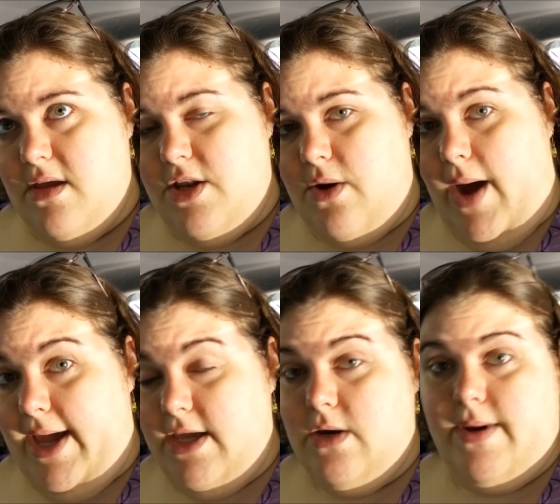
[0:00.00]
you know,
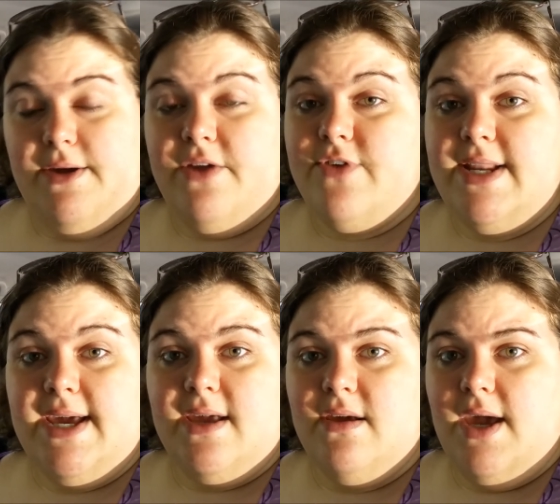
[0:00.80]
I go out every
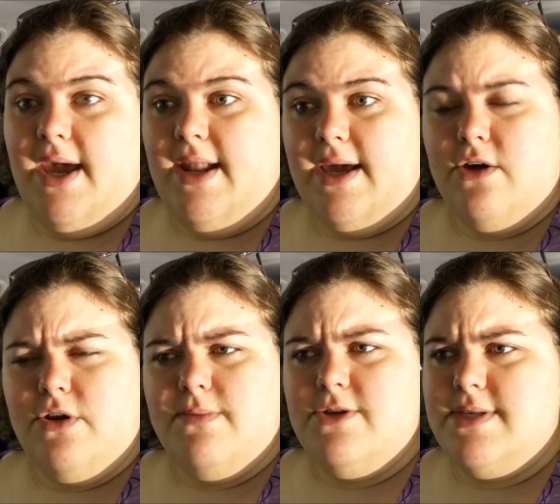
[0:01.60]
day and I go
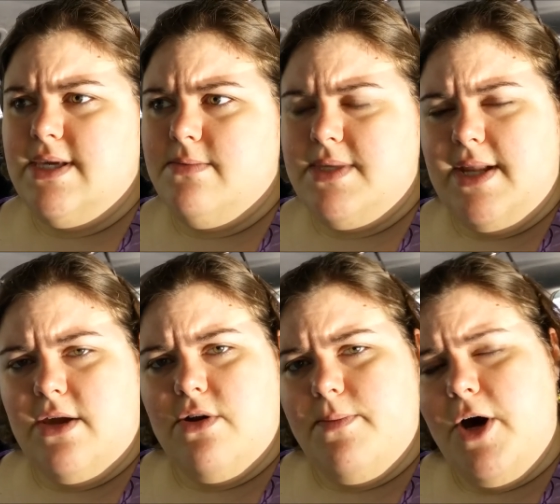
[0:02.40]
to museums and I
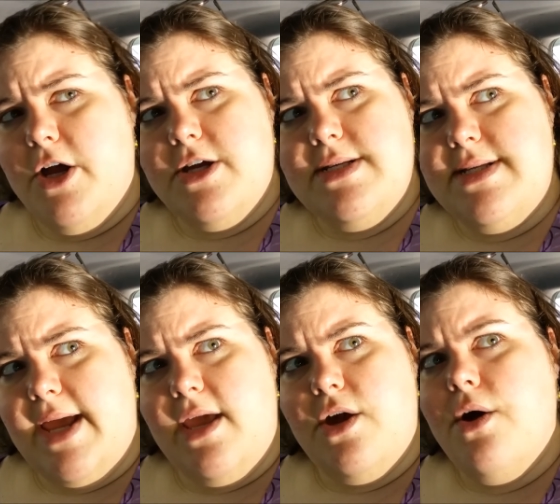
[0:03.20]
go to parks and
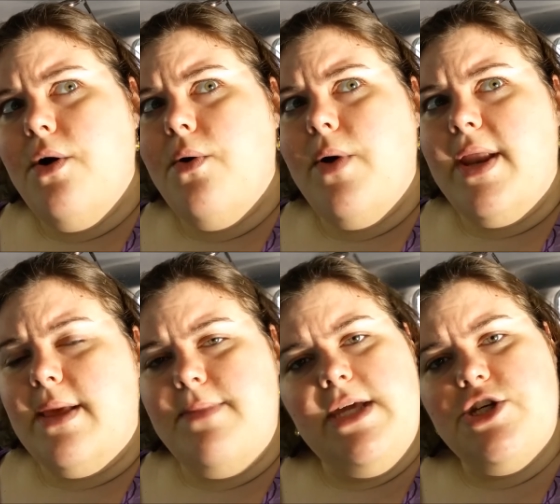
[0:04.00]
I go and
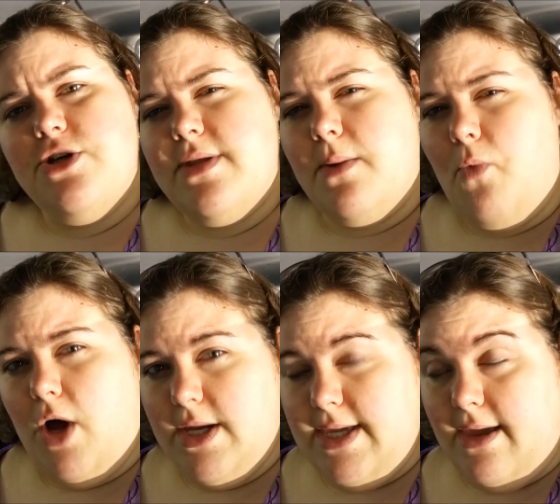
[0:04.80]
I make sure that I'm
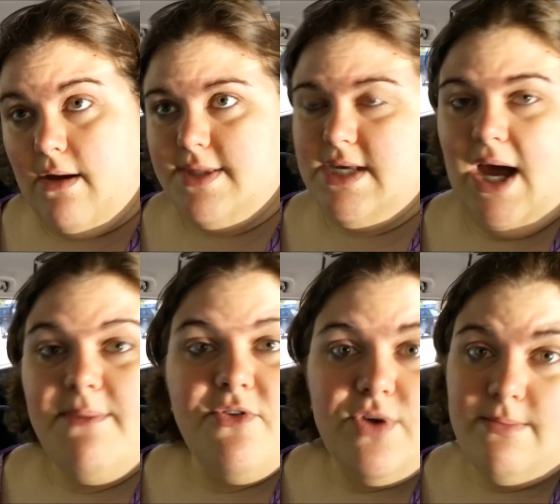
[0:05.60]
walking on
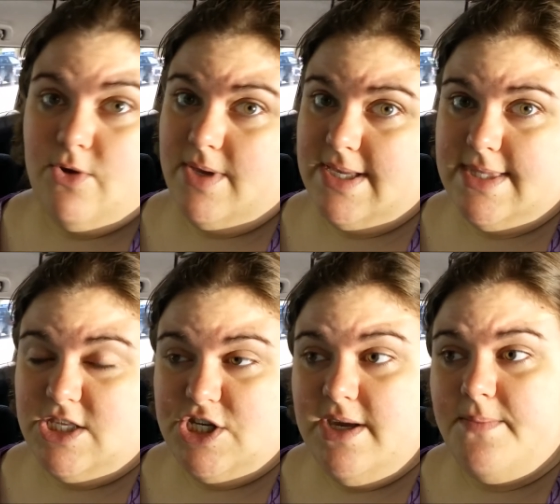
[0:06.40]
top of what I'm doing at the
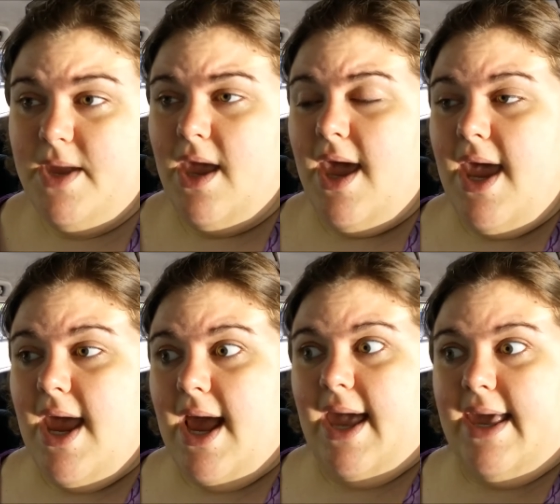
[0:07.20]
gym,
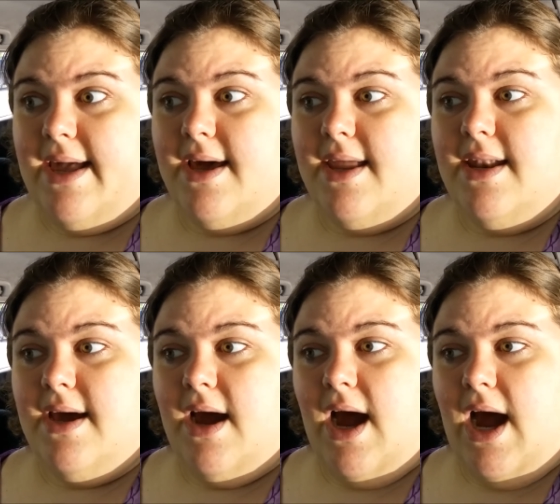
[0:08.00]

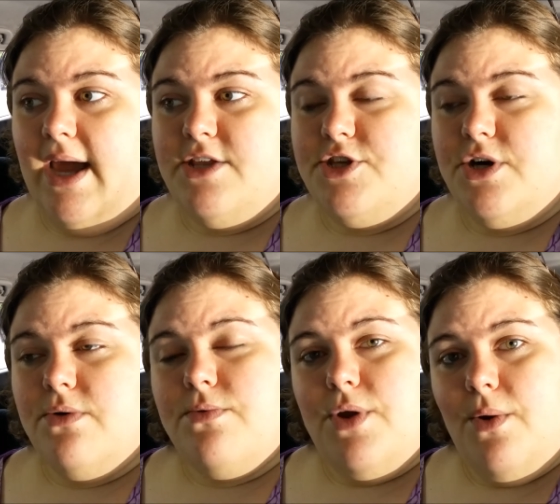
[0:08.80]
and I
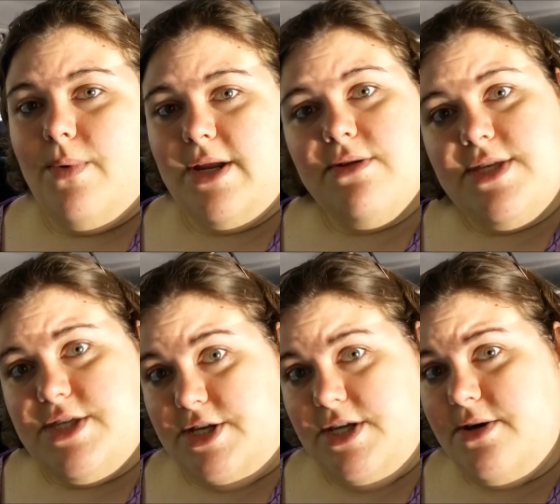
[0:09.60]
don't know what else
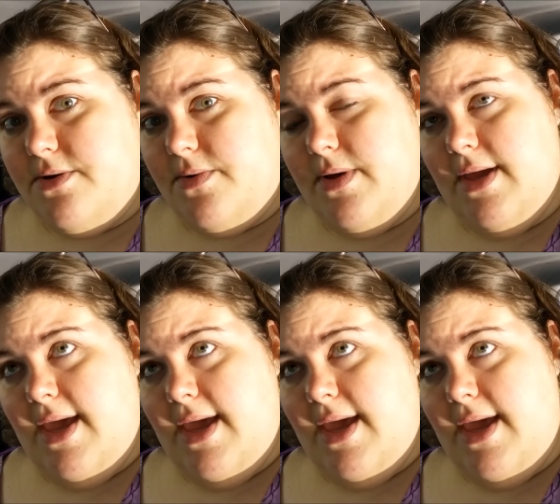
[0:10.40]
to do.